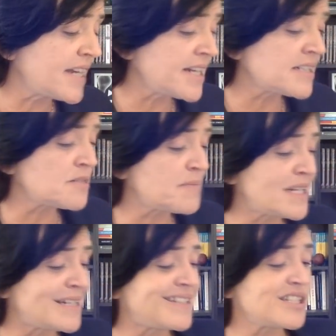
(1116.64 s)
Kingdom
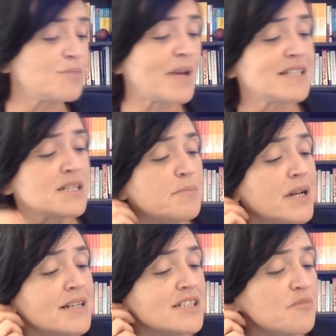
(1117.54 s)
is spending
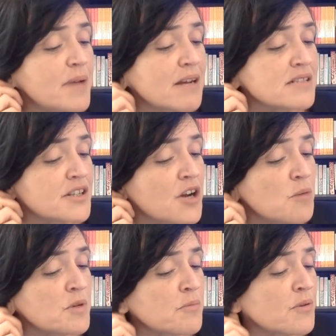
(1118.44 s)
billions of pounds at
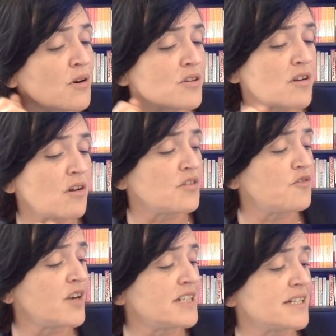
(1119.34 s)
home and abroad on the
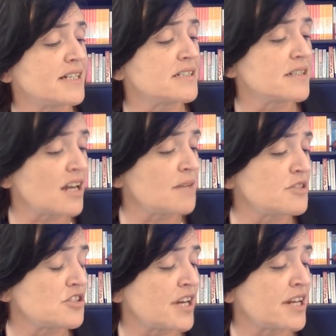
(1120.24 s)
fight against
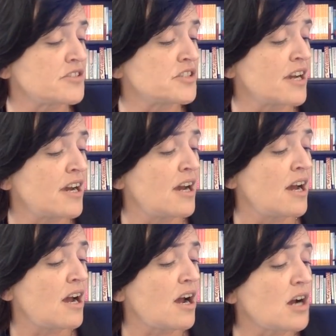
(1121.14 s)
climate change.
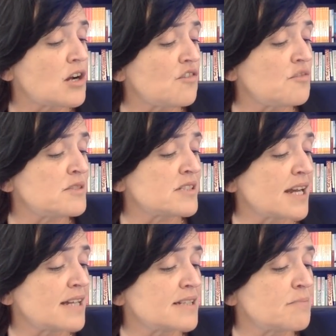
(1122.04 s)
Our government
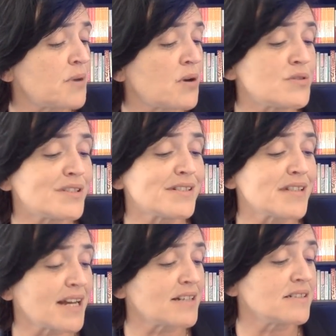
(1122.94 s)
has imposed
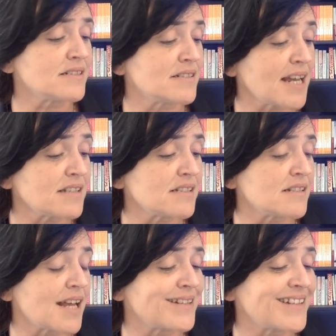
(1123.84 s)

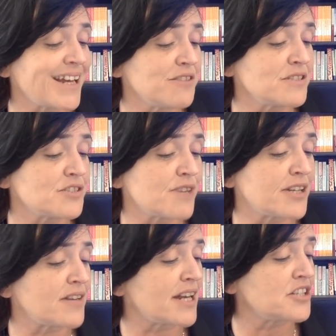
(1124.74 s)
taxes and countless
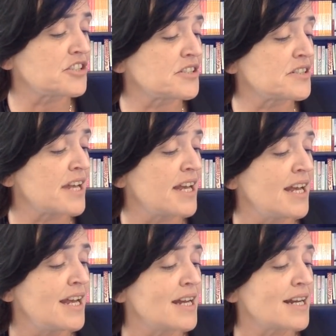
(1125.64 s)
regulations,
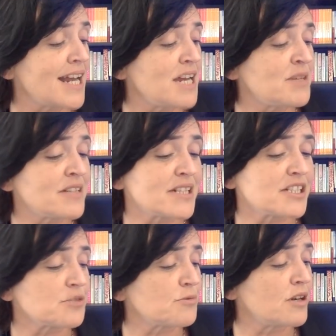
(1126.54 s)
claiming
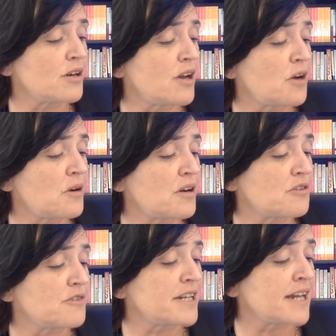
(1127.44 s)
this will lower
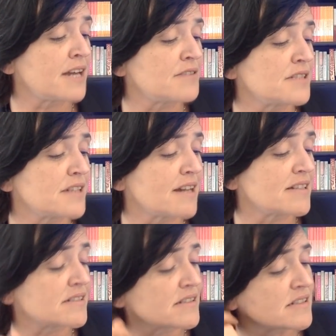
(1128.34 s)
greenhouse
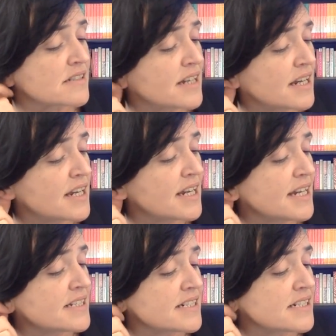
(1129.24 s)
gases.
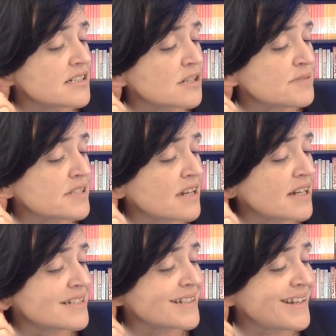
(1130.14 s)
It is
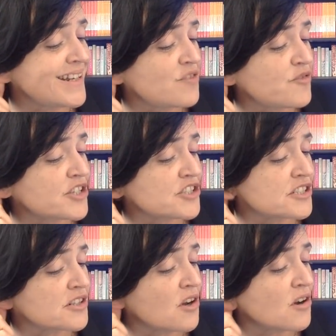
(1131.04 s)
subsidising
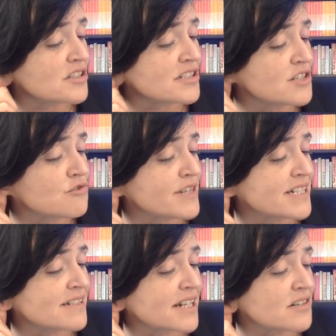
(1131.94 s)
inefficient and costly
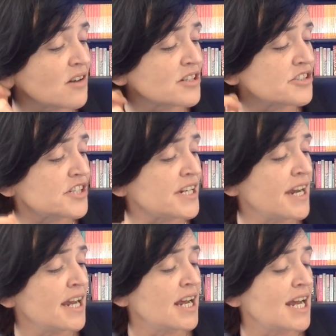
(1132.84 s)
green technology
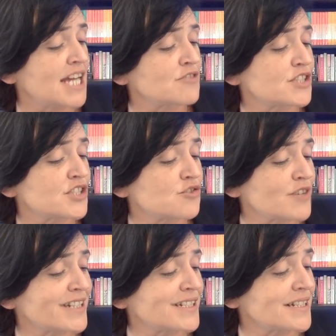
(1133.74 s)
and
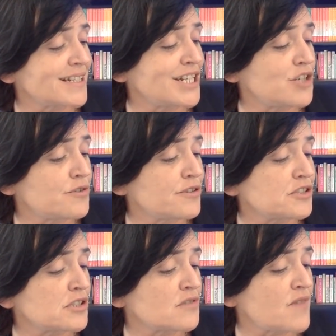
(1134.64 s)
restricts the
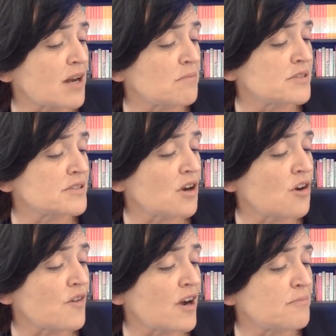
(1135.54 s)
crucial development
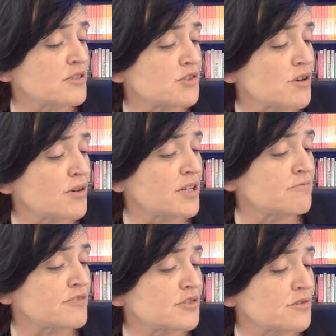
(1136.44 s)
of our
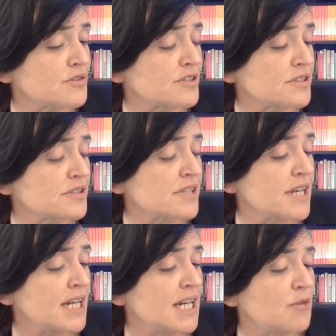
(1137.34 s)
petroleum resources.
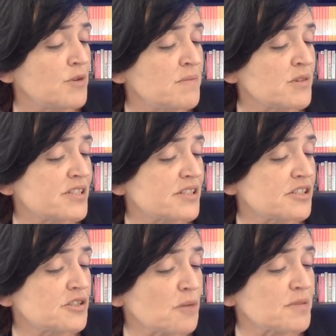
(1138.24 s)
We must
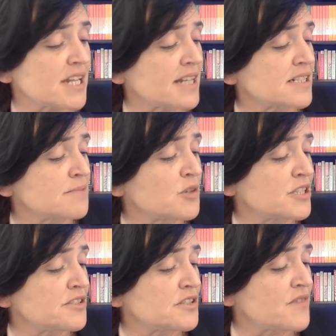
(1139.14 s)
stop sending
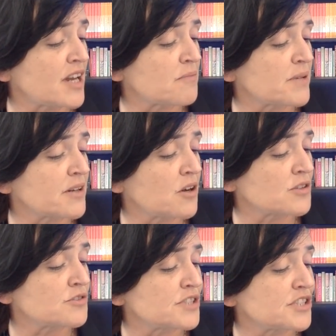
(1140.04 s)
money to developing
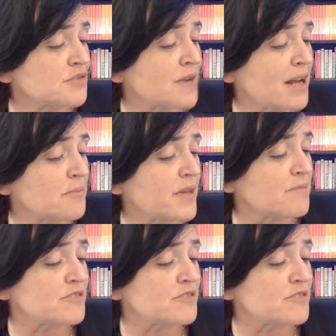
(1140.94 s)
countries to help them